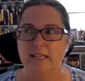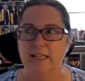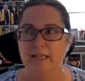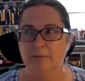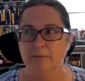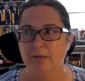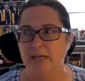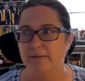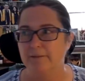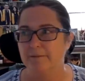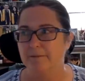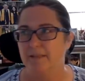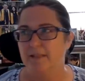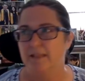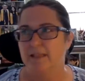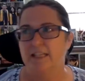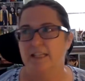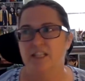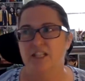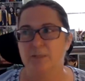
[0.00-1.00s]
But
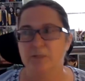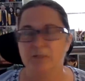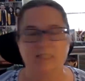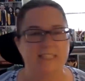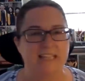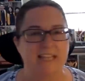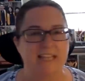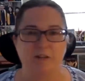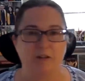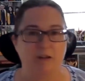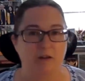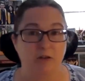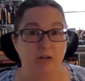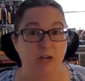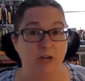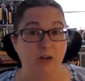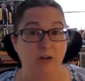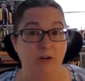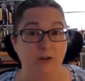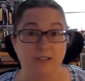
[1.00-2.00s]
Egyptians had their own
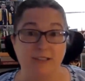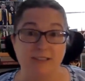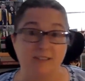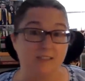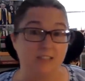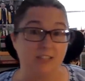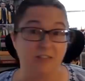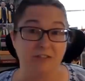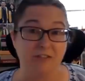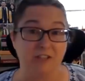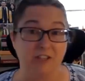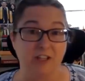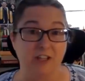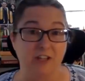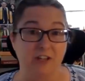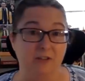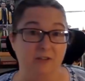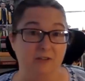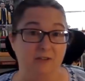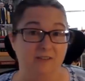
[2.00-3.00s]
code, and it's different
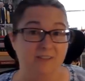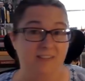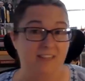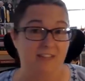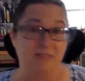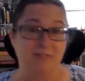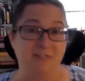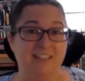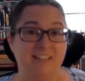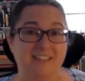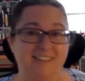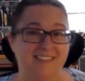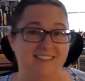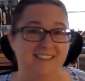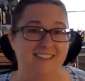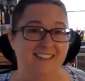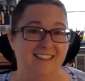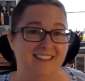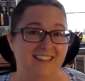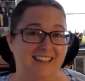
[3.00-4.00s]
code than Greeks,
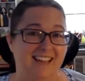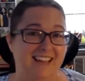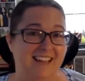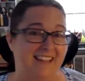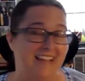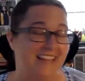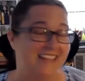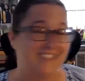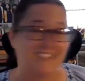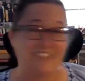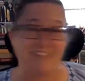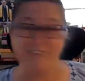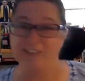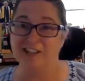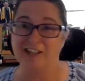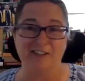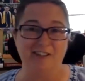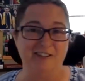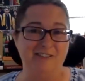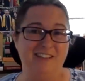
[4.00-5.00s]
and that's different
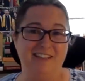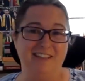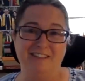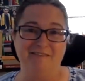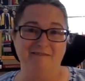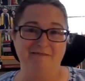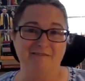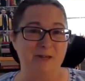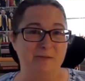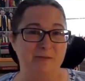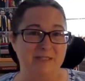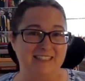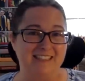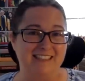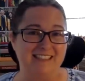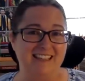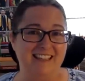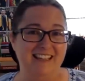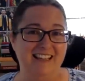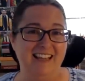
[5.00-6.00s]
code than
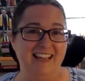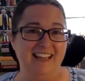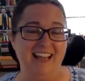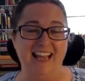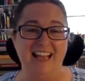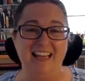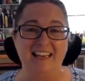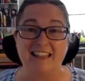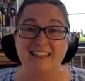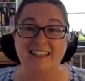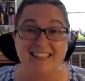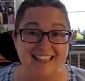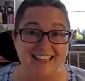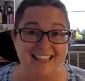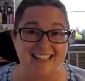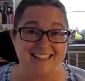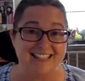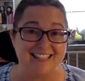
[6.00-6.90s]
Romans, and Athenians